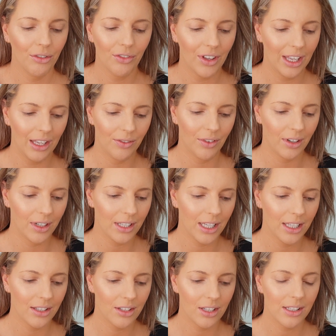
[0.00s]
forever.
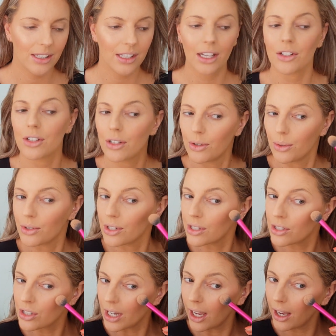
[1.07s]
It's just such a
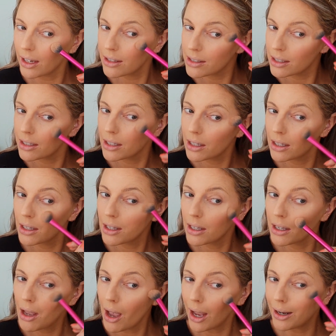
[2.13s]
gorgeous shade.
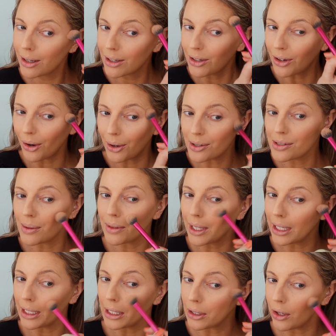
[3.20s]
And it goes with
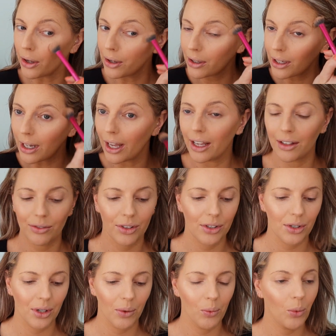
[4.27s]
any look, like if you're
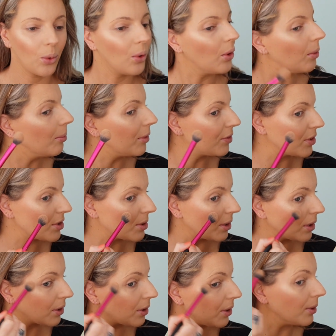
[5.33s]
doing warm, if you're
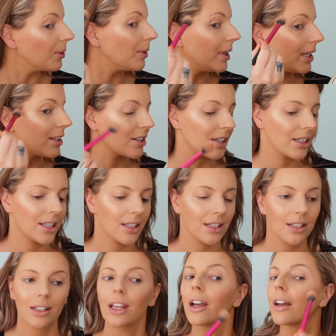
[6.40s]
doing cool, it
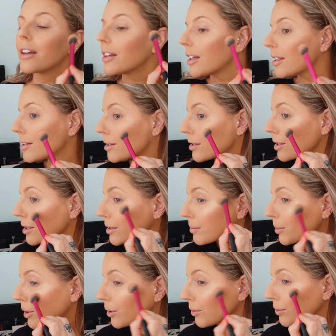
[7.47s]
just, yeah, it's just
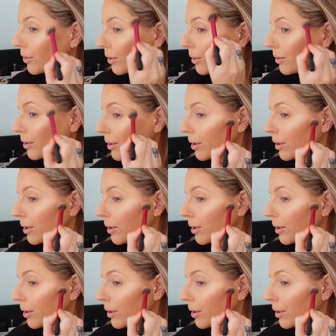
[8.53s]
beautiful.